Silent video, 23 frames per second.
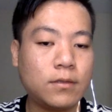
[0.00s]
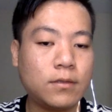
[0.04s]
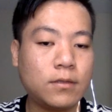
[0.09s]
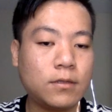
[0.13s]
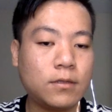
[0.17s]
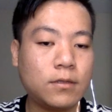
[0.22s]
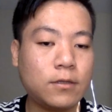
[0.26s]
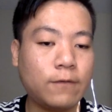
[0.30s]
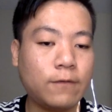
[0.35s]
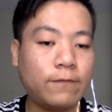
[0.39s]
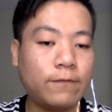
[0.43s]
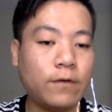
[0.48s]

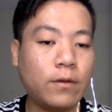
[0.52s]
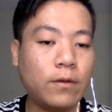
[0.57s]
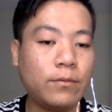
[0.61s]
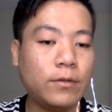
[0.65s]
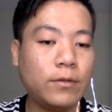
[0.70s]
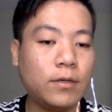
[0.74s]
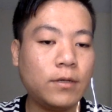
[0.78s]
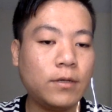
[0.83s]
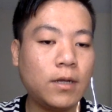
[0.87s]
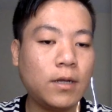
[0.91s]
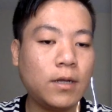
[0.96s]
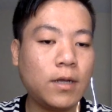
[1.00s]
the
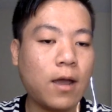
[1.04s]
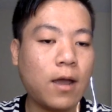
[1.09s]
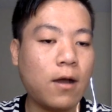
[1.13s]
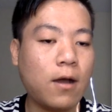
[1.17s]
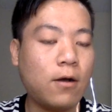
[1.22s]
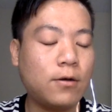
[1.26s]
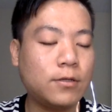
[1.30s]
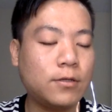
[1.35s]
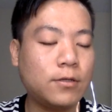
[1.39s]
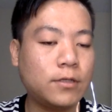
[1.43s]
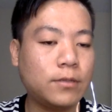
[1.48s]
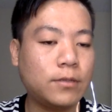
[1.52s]
formula can
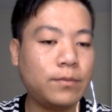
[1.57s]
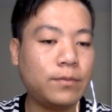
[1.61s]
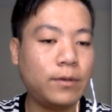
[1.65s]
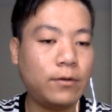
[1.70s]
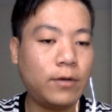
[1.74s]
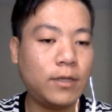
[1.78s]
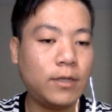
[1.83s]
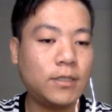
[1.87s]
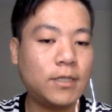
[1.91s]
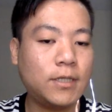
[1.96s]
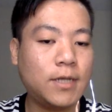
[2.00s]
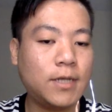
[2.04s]
also be
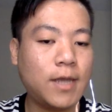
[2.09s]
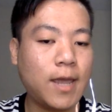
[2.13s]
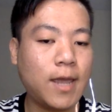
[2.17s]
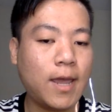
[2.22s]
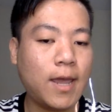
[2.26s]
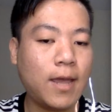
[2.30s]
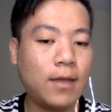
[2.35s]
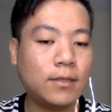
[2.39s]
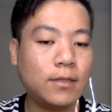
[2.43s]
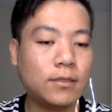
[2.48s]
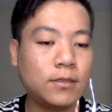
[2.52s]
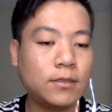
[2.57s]
written
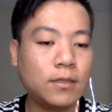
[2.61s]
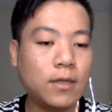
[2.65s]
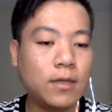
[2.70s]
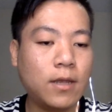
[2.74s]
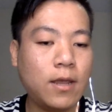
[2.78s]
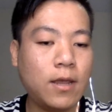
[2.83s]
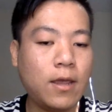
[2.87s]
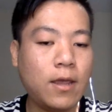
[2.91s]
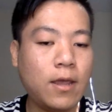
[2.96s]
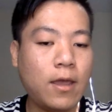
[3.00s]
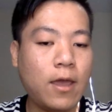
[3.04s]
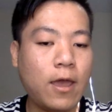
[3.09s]
as
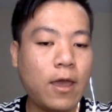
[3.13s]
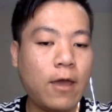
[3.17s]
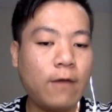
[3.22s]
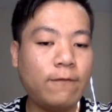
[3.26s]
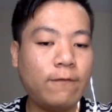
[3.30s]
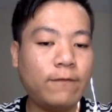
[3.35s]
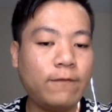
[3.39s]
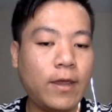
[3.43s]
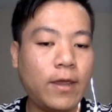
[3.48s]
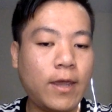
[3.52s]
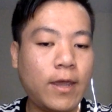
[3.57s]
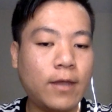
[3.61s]

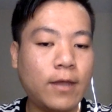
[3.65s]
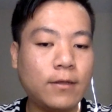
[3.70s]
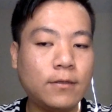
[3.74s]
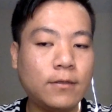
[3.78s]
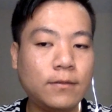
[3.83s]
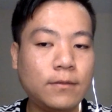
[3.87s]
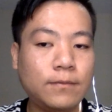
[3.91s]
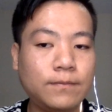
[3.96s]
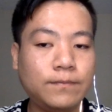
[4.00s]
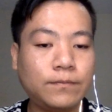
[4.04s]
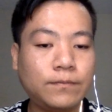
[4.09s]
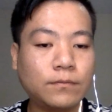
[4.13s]
Fn
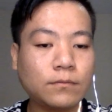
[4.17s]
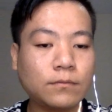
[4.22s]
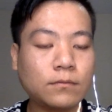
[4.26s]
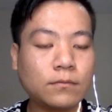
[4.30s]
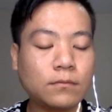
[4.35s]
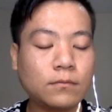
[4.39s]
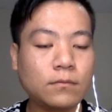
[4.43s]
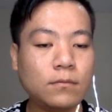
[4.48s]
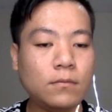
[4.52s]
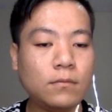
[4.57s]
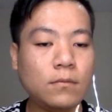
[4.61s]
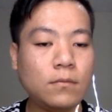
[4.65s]

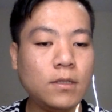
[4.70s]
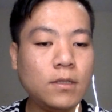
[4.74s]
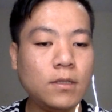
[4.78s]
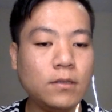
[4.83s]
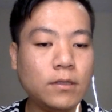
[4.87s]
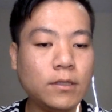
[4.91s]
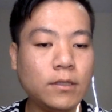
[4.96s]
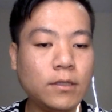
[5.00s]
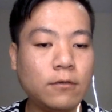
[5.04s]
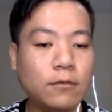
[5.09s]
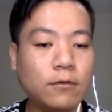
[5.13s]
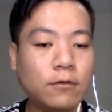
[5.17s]

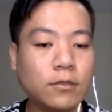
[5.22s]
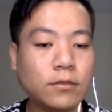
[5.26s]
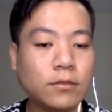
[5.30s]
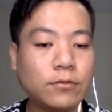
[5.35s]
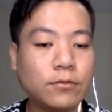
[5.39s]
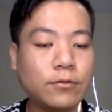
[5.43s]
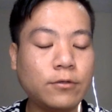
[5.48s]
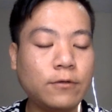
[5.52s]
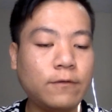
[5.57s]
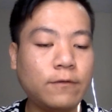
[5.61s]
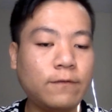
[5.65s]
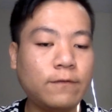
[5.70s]
equals
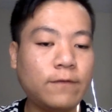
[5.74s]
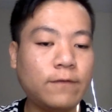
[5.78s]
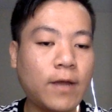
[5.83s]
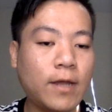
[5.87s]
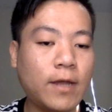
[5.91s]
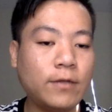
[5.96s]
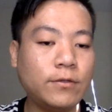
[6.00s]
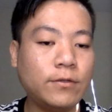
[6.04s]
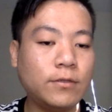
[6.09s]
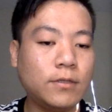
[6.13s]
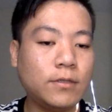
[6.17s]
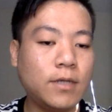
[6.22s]
to
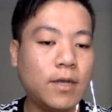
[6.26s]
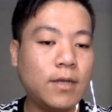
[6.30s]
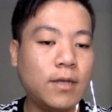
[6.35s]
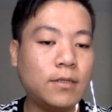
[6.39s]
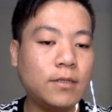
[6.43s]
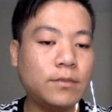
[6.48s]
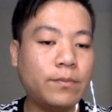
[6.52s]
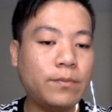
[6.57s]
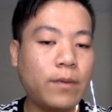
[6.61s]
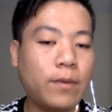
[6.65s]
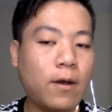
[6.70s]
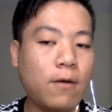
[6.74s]
5 to the
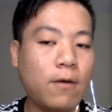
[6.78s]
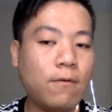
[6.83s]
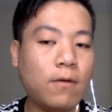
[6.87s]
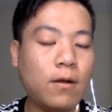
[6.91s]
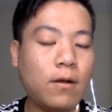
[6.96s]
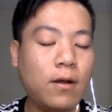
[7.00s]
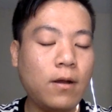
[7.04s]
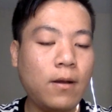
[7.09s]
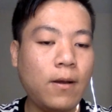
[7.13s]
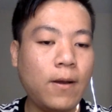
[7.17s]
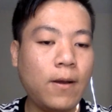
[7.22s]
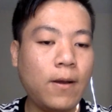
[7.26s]
nth power
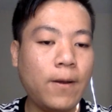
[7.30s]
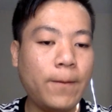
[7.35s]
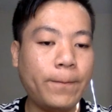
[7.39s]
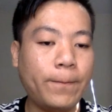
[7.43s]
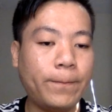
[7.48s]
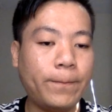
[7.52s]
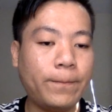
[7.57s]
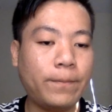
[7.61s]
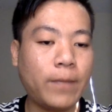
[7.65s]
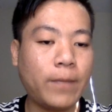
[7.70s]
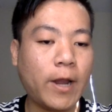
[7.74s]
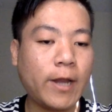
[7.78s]

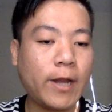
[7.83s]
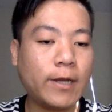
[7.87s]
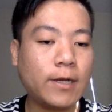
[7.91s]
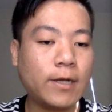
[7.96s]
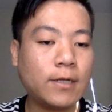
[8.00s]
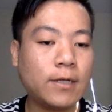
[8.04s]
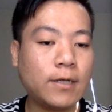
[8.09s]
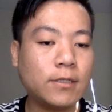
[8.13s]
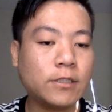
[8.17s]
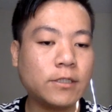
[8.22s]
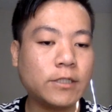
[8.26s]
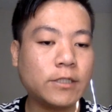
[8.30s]

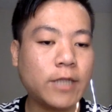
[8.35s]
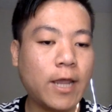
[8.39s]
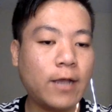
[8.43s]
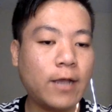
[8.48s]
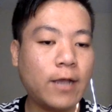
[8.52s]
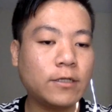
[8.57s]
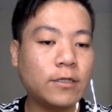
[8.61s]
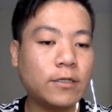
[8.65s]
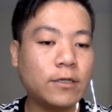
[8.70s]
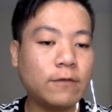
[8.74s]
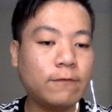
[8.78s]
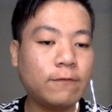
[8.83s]
minus
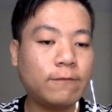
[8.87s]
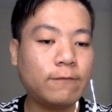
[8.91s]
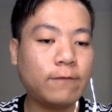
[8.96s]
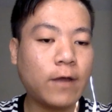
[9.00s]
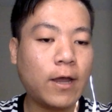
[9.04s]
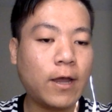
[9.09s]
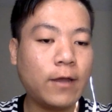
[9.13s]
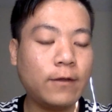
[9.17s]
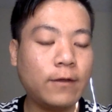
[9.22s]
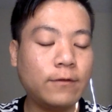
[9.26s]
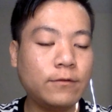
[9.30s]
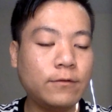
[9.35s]
negative
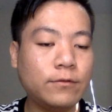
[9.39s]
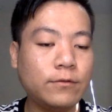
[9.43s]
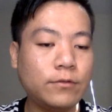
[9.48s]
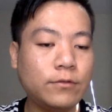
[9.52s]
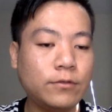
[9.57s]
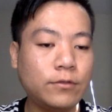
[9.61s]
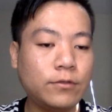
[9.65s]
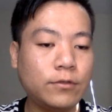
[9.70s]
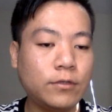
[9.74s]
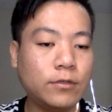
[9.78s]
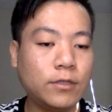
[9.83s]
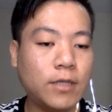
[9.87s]
5
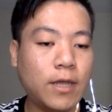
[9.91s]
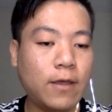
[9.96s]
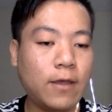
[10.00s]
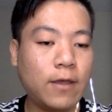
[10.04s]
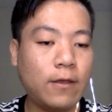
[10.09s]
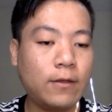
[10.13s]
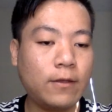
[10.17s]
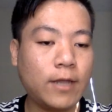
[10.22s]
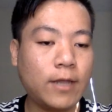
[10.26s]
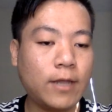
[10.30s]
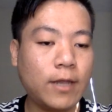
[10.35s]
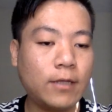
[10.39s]
to the
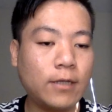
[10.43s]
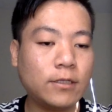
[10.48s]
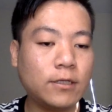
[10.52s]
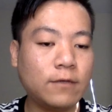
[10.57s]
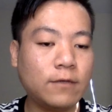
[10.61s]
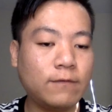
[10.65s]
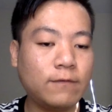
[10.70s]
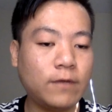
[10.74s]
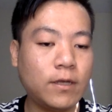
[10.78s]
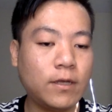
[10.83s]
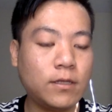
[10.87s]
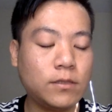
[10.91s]

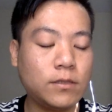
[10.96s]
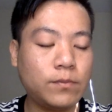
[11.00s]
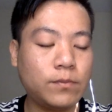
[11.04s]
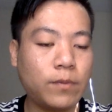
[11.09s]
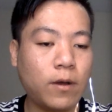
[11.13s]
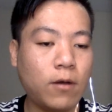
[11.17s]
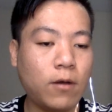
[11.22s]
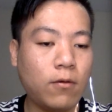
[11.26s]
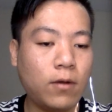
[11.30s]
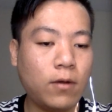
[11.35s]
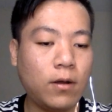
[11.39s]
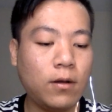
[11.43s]
negative nth
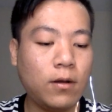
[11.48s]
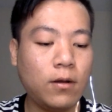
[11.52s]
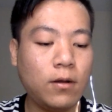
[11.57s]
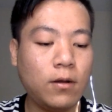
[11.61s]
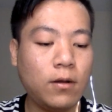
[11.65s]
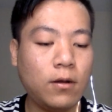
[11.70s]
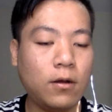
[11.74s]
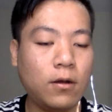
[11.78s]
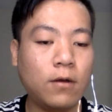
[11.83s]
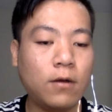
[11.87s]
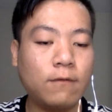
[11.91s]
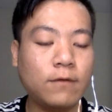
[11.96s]
power
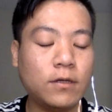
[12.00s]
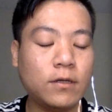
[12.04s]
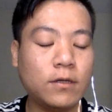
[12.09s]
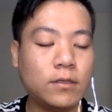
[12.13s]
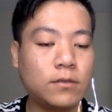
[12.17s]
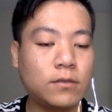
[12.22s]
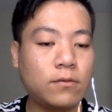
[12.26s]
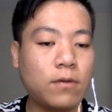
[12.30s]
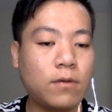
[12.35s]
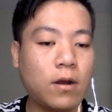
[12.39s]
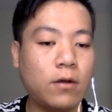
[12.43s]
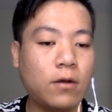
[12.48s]
over
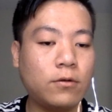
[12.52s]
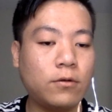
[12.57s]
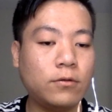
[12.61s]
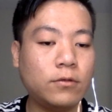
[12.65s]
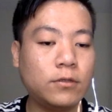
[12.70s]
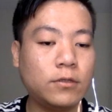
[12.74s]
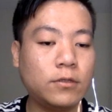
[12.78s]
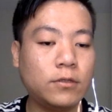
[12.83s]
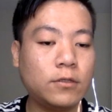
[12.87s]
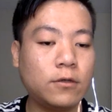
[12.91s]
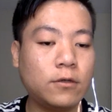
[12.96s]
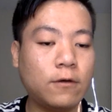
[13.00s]
square
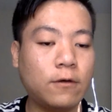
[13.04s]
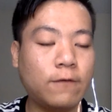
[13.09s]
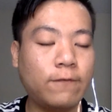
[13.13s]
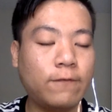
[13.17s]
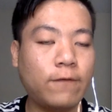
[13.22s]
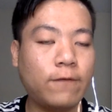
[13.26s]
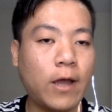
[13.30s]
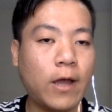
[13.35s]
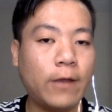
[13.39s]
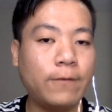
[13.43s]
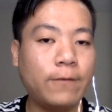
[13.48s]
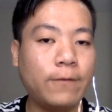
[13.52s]
root of
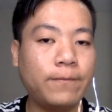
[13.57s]
5.